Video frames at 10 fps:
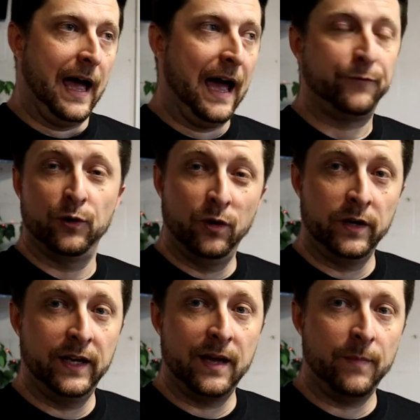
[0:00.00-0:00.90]
after
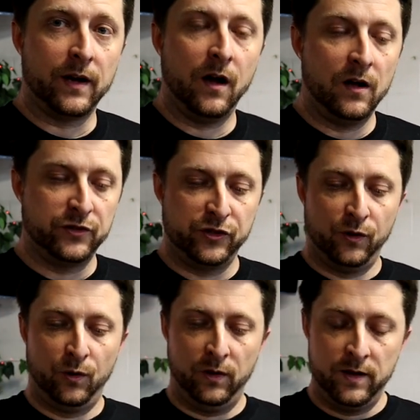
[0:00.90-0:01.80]
looking at my
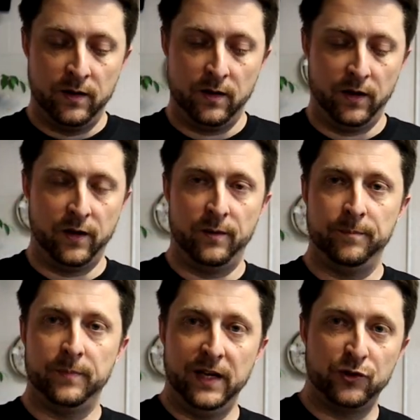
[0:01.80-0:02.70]
console
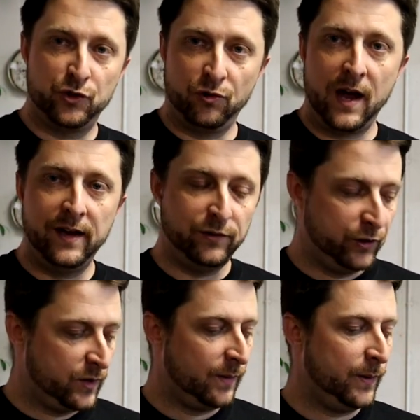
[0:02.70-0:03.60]
and trying
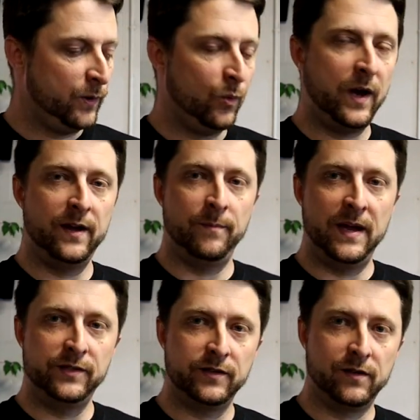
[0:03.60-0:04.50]
to come up with a way to
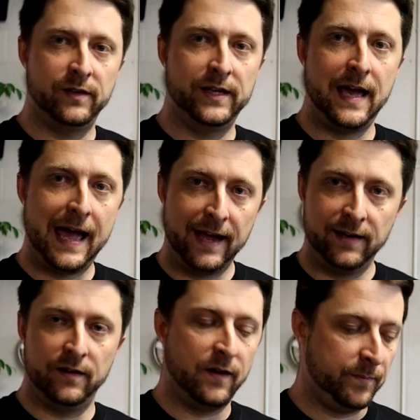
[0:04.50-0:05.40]
basically
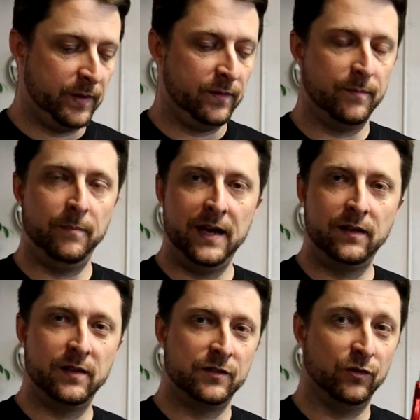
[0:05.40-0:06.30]
hack it up and
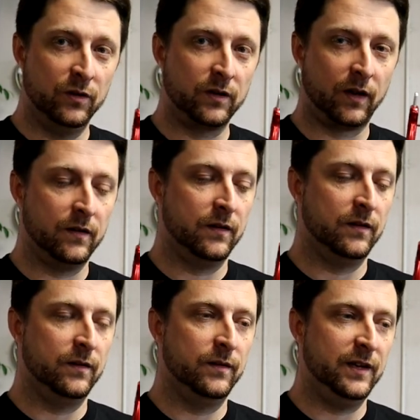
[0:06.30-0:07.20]
make this look
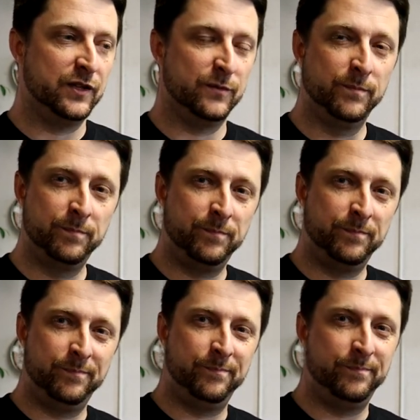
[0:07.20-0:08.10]
as
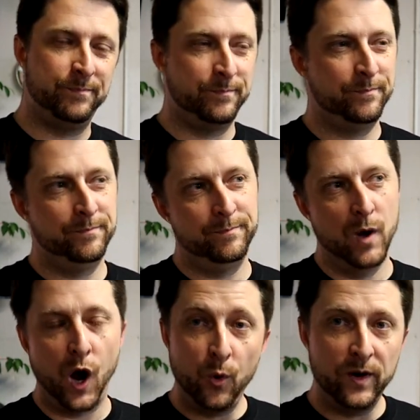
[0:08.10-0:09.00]

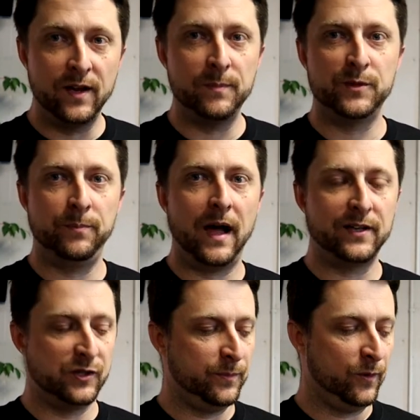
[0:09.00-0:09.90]
OEM as
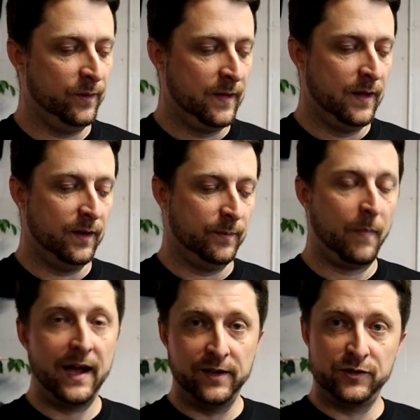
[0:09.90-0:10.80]
possible,
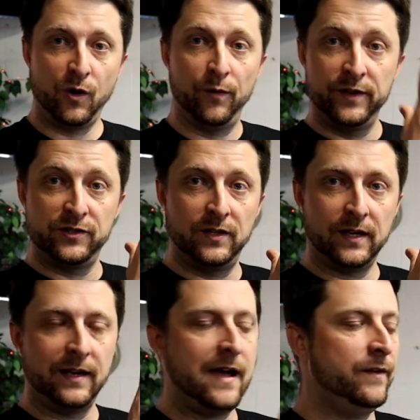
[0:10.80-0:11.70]
minus all this
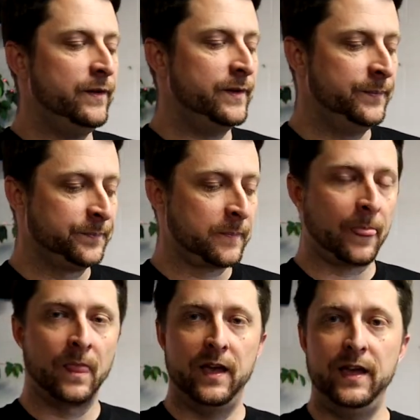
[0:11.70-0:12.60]
sticking out of
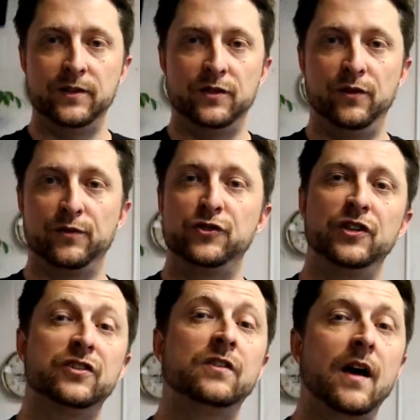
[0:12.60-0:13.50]
it, there's
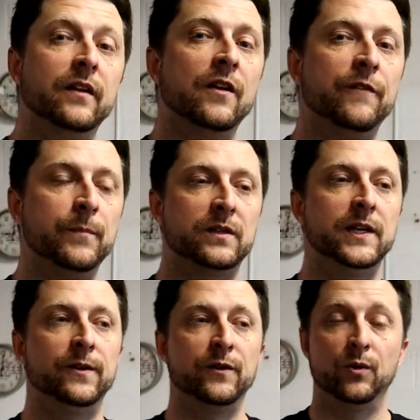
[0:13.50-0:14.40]
just not enough
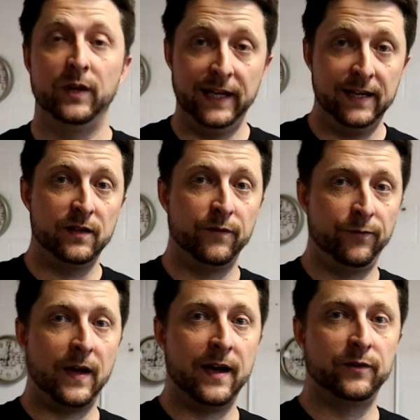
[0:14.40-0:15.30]
material in the
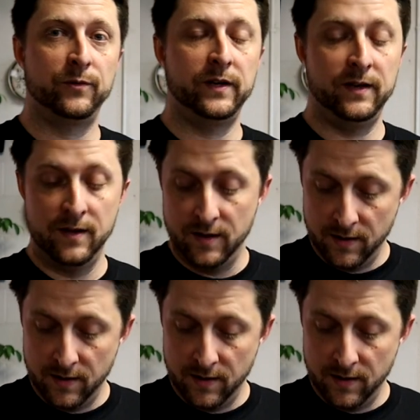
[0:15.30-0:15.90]
factory